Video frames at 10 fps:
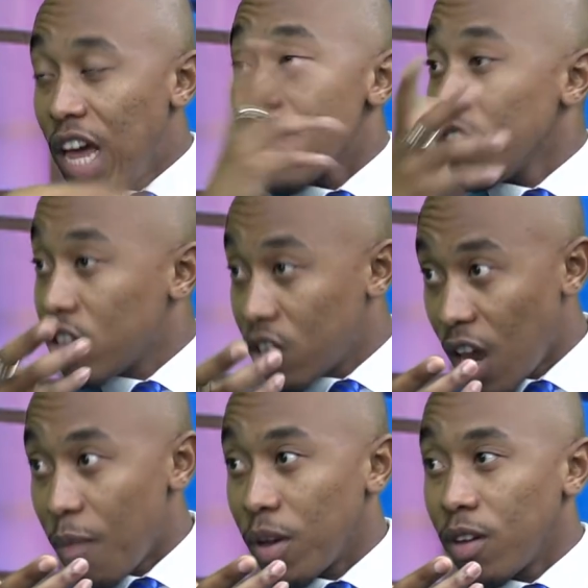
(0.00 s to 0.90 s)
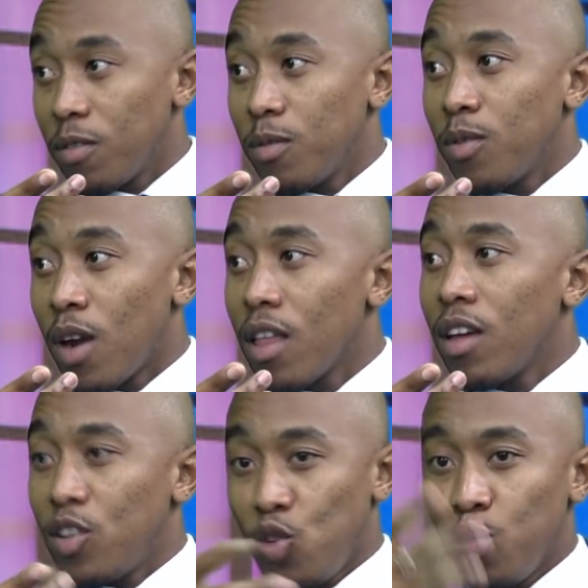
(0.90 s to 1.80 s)
That is scam. Right?
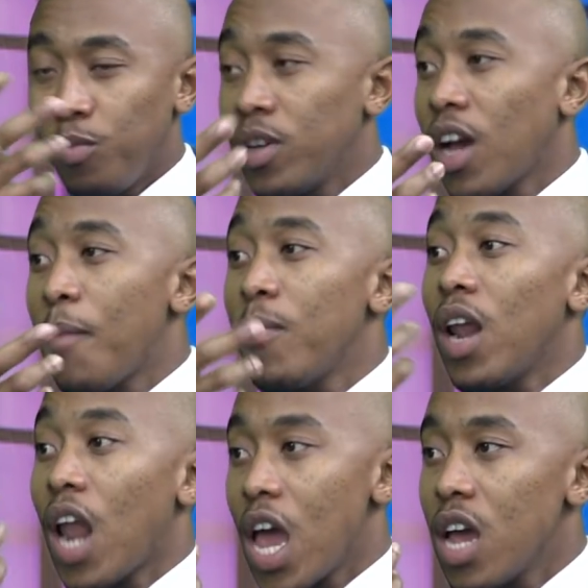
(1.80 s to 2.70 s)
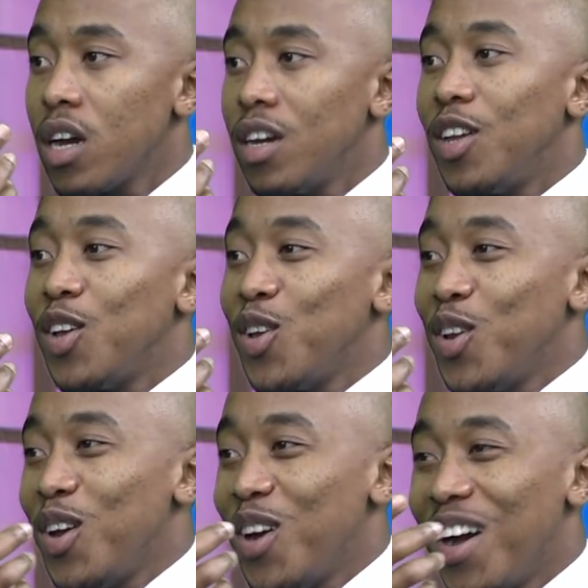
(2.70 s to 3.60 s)
You become a
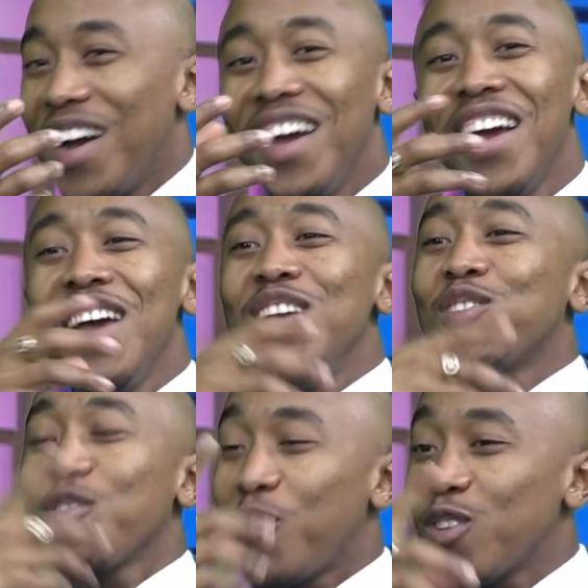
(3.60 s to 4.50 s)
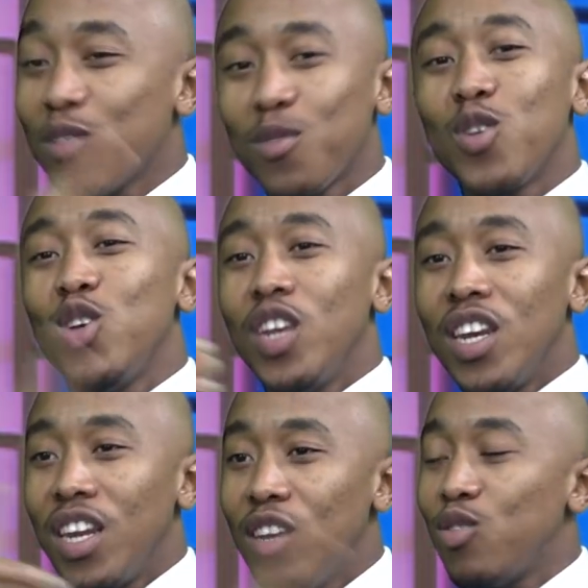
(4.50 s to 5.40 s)
liar. So first of all, you
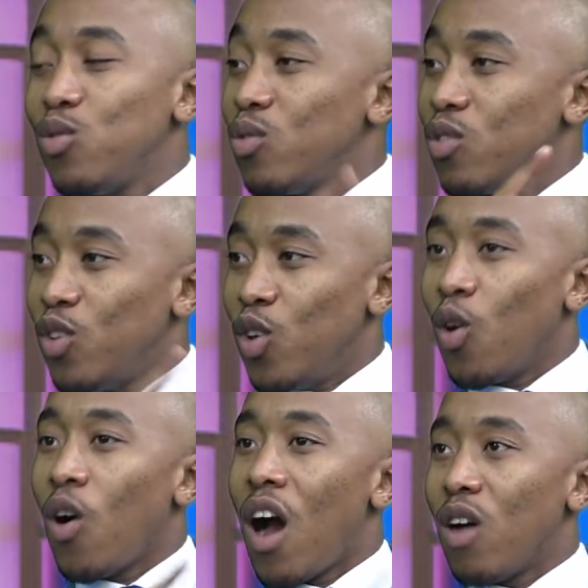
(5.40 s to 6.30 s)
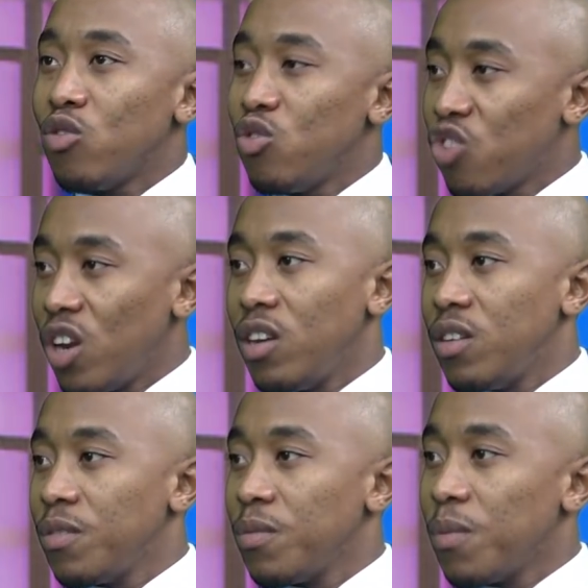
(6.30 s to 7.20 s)
need to know how to trade.
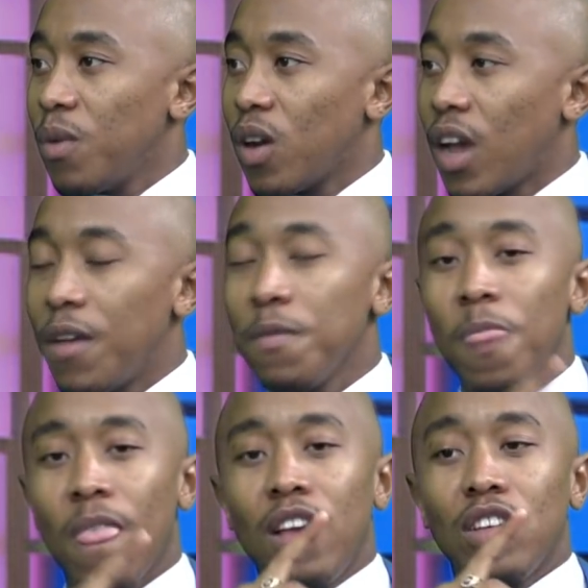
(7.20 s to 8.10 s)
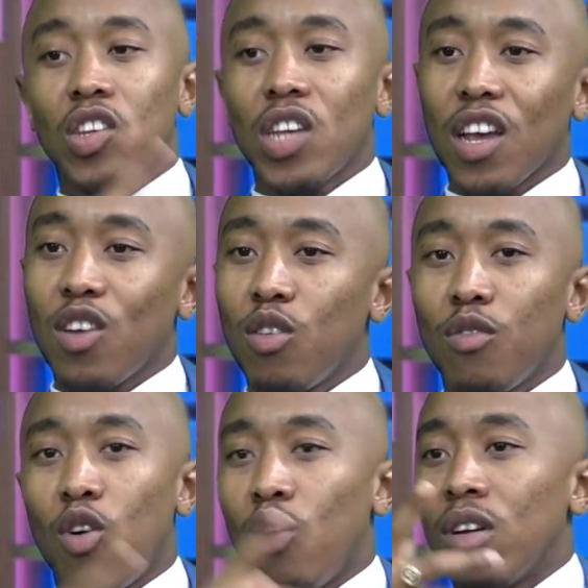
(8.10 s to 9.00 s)
Okay. Second
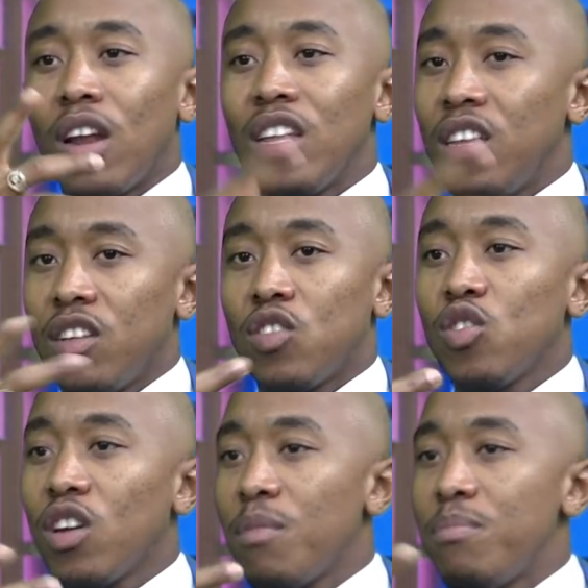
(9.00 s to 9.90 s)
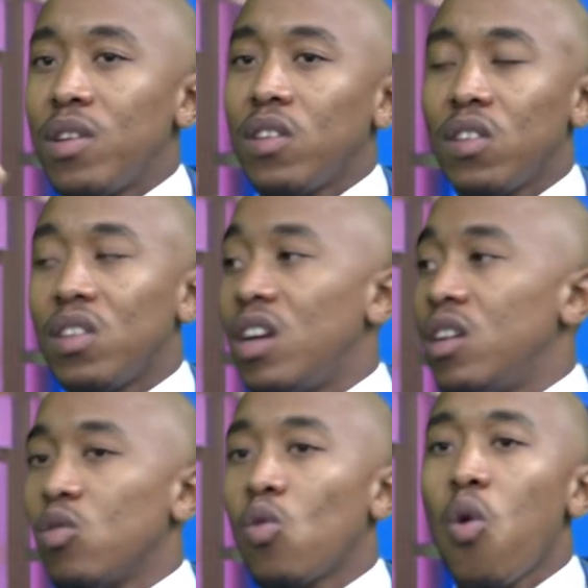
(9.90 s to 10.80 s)
of all, it's not a business that
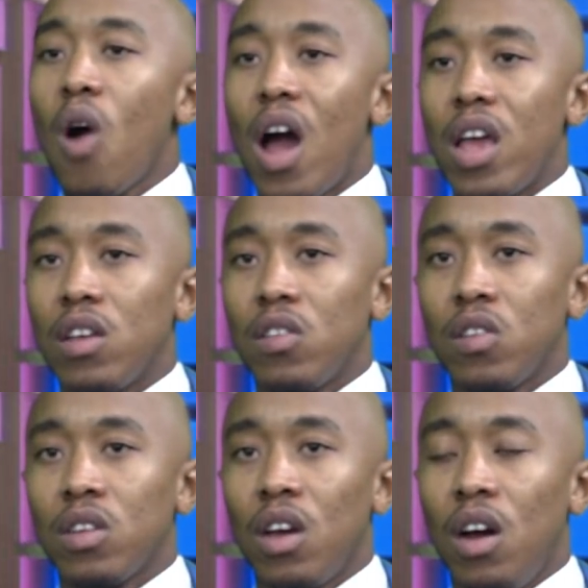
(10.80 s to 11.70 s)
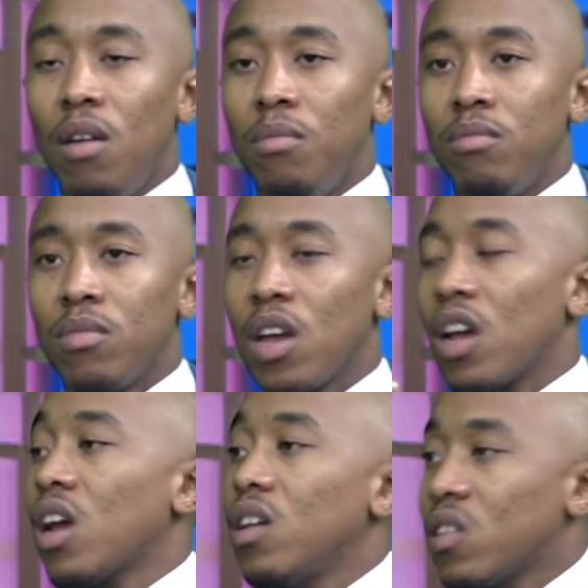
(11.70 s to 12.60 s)
requires
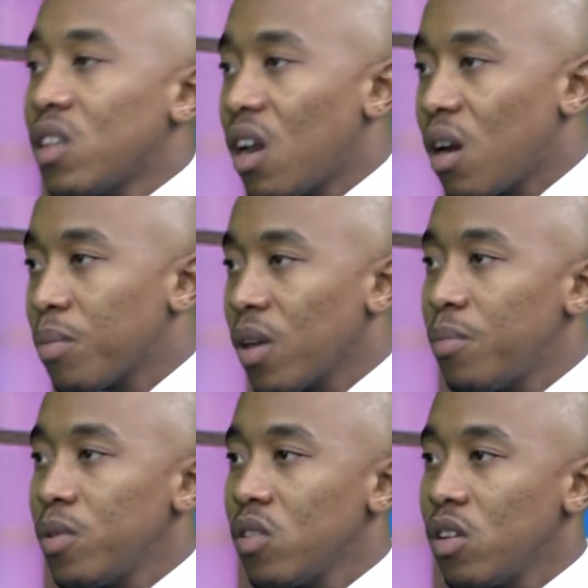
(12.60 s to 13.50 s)
like a startup capital.